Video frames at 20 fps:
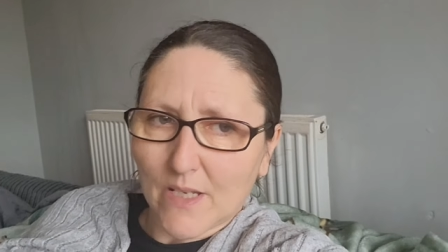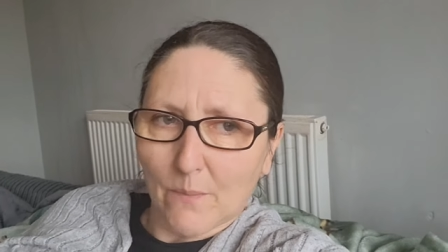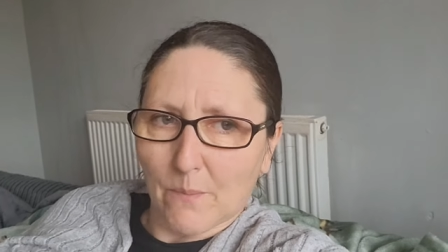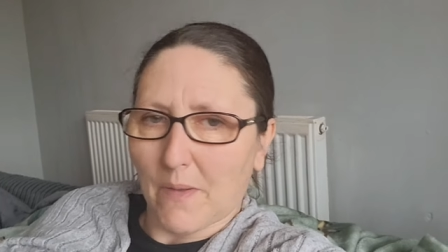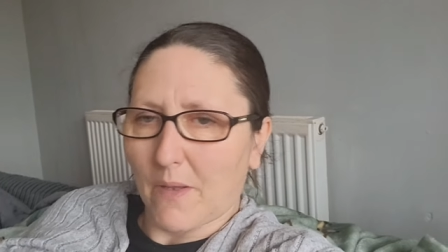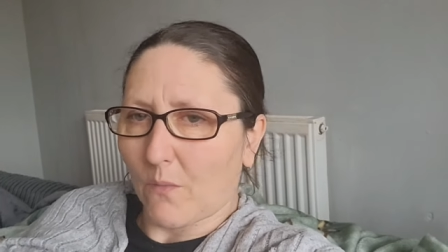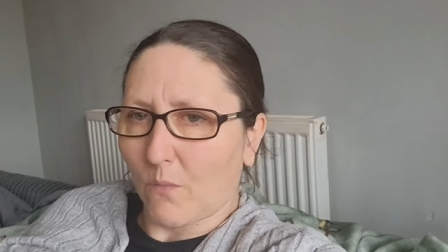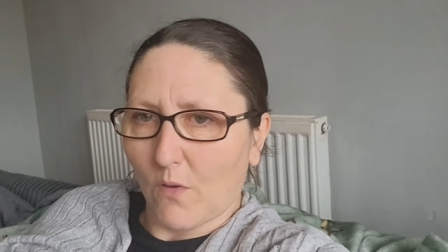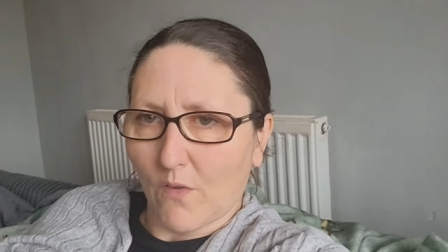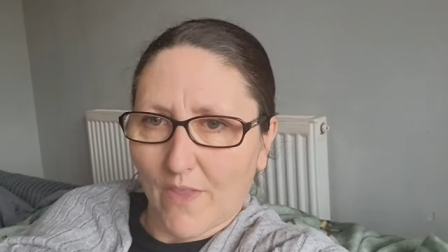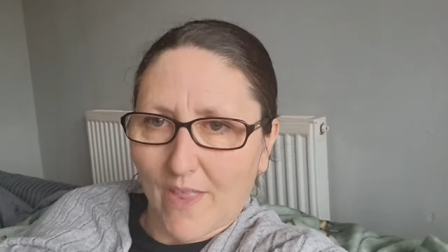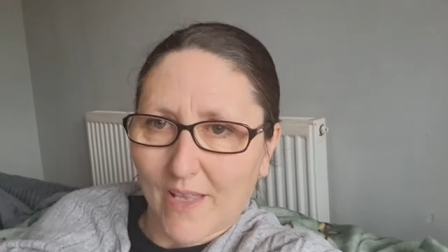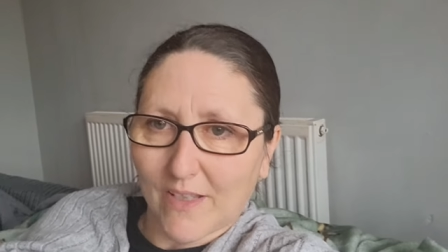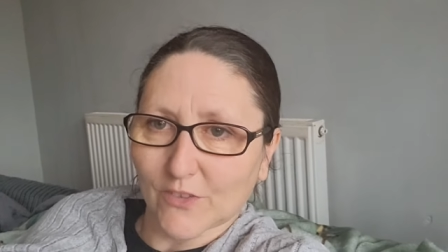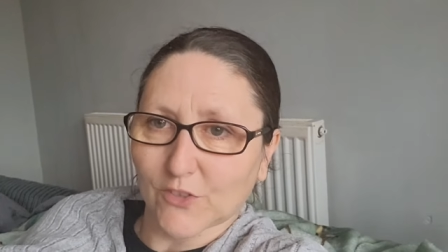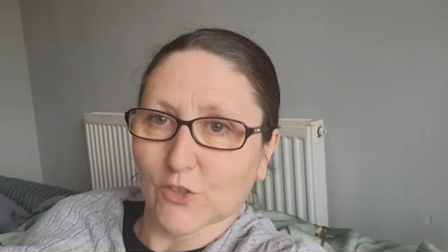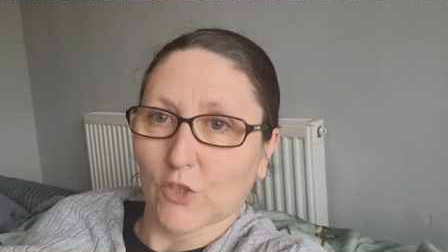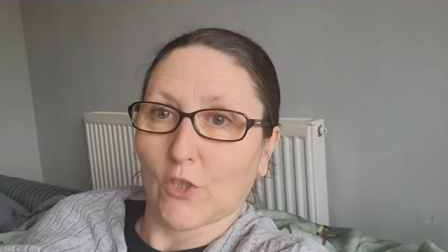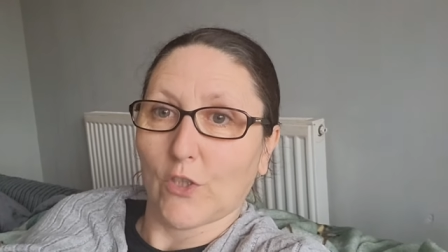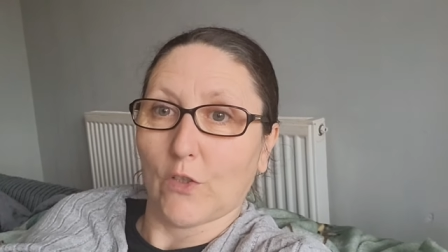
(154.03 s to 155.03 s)
I'm like, what the
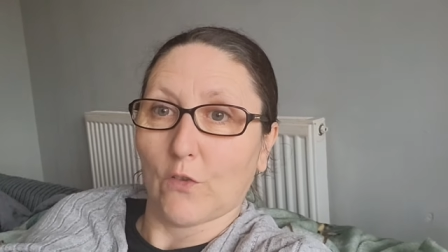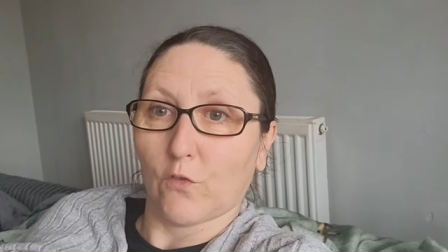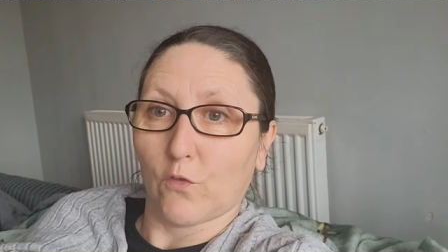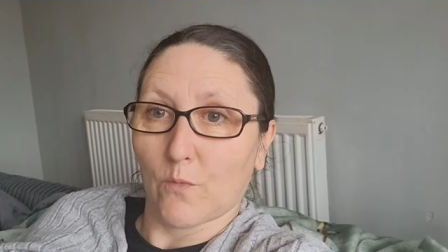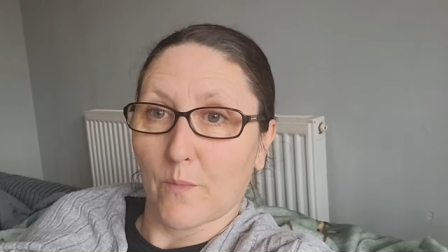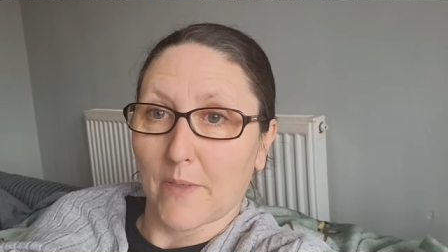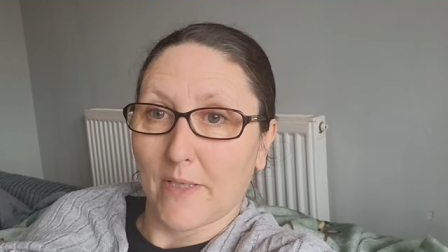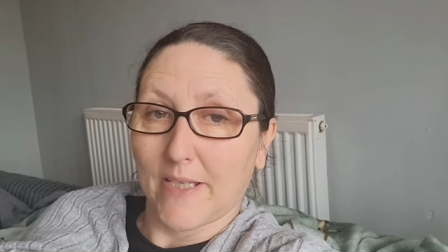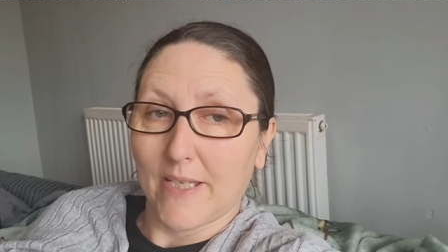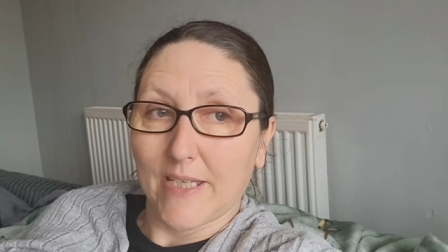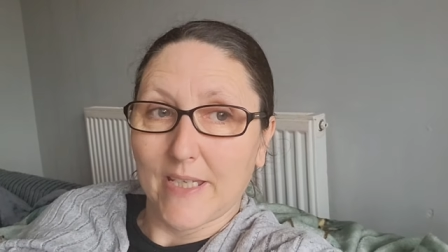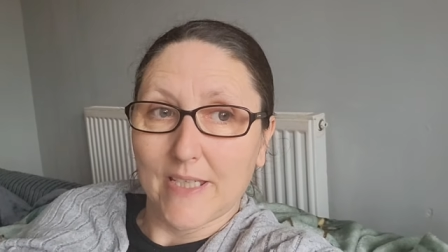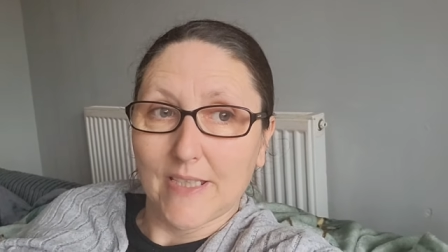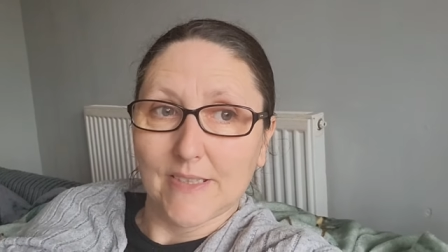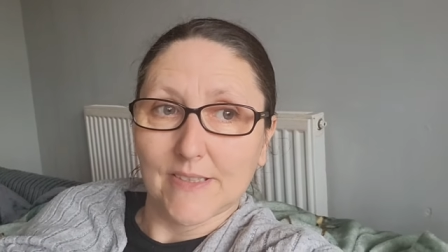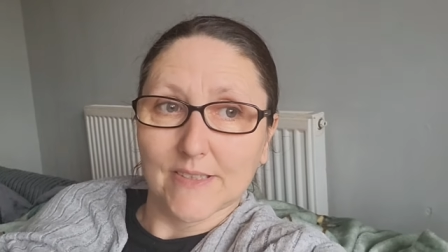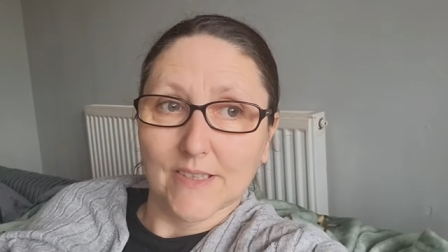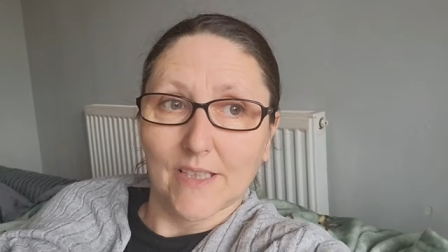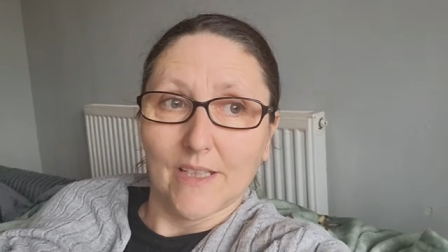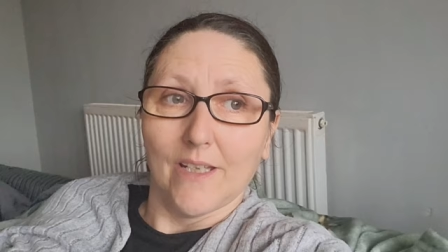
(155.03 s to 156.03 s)
hell's going off with my
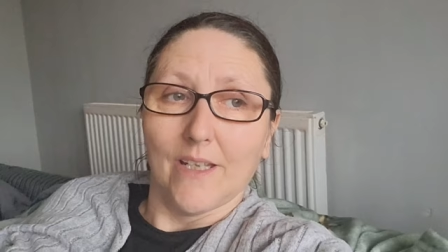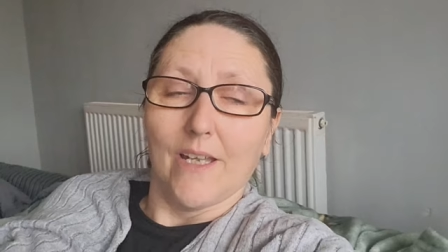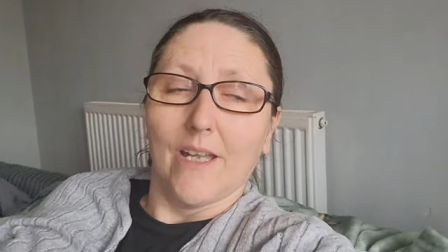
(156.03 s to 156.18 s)
knees?